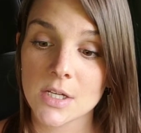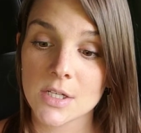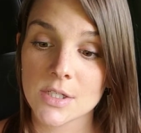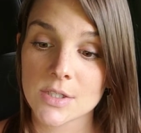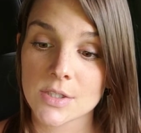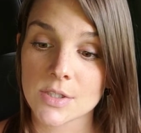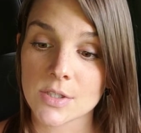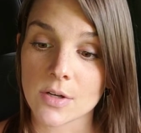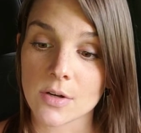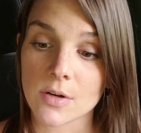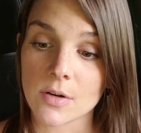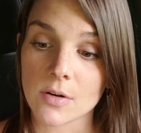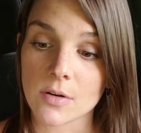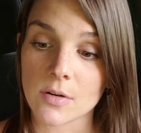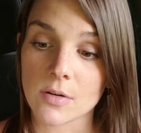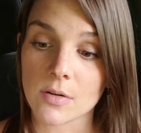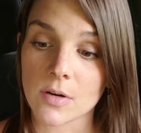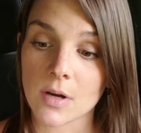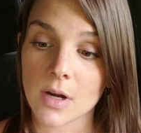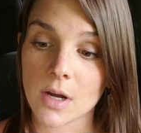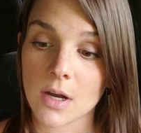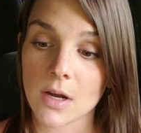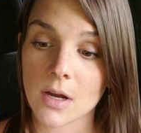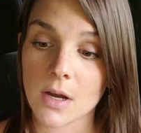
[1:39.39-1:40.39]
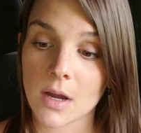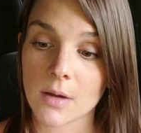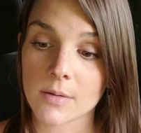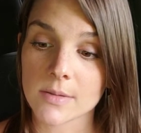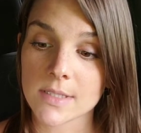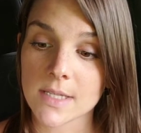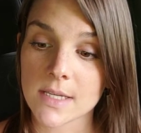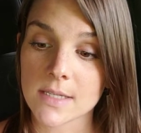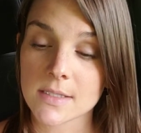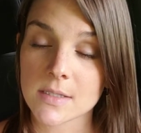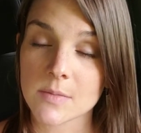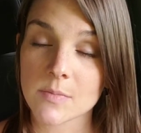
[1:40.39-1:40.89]
So I was
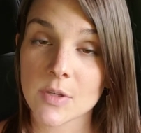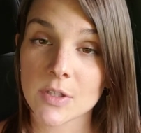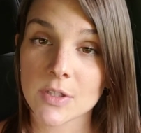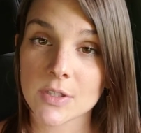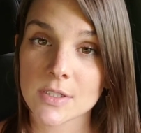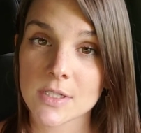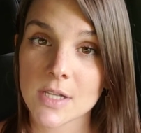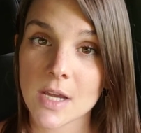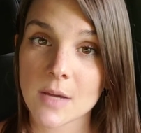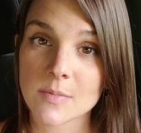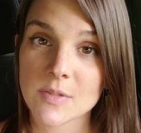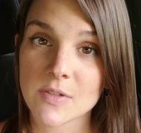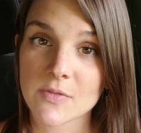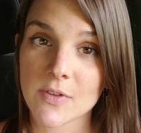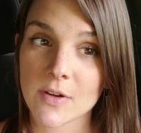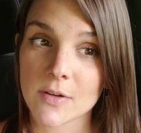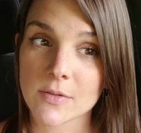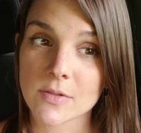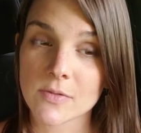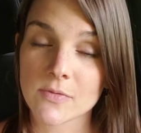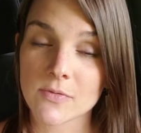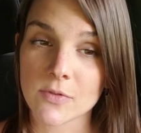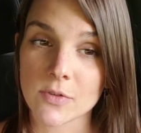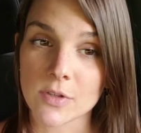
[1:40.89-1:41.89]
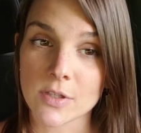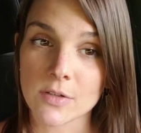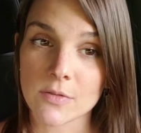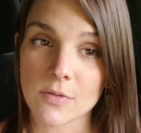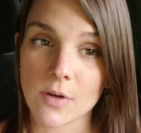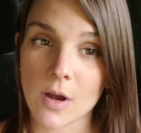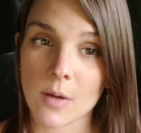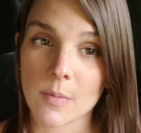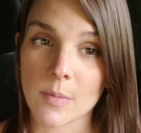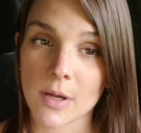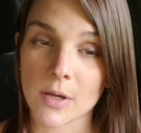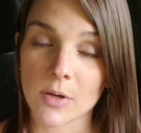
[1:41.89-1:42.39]
asked a million times if I was fully
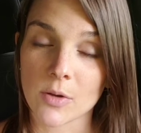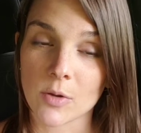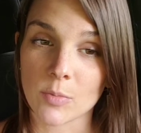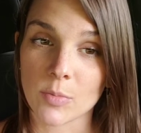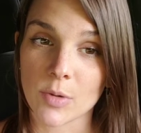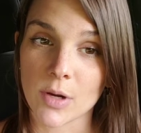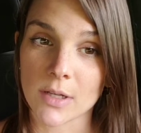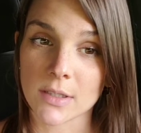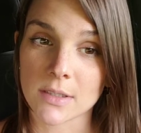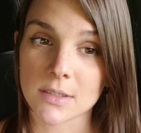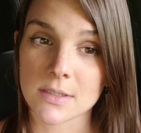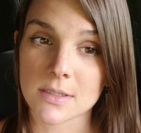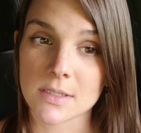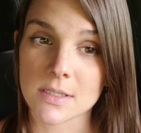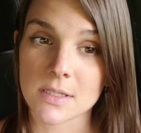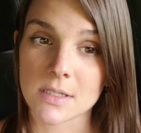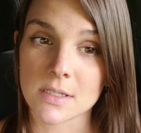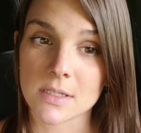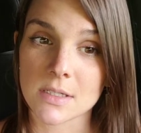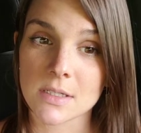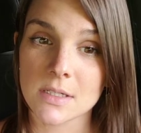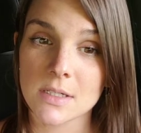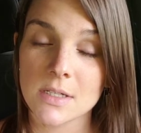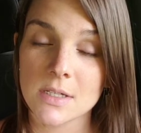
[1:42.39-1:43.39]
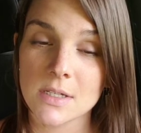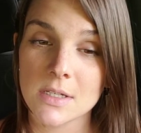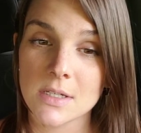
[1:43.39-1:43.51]
raw my whole pregnancy,